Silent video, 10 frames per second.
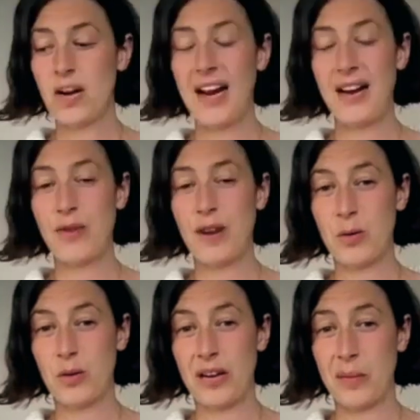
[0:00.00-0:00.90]
I had a
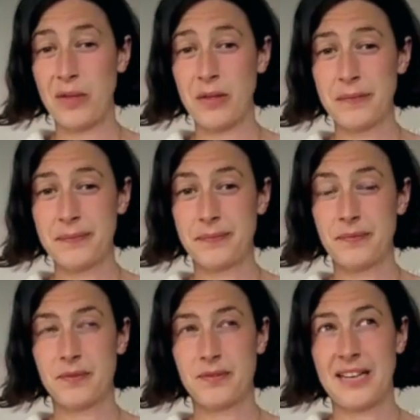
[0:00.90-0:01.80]
record label
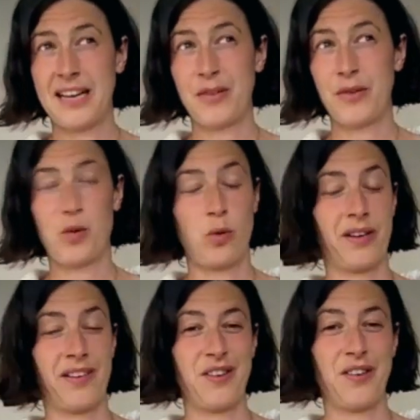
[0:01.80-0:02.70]
and a
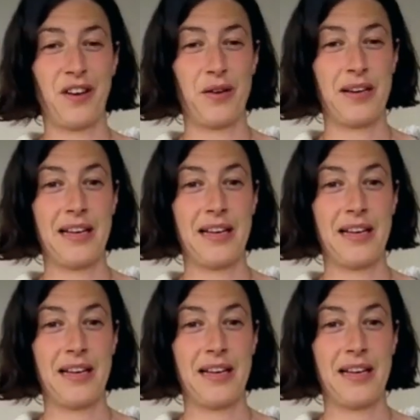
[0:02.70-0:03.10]
recording studio,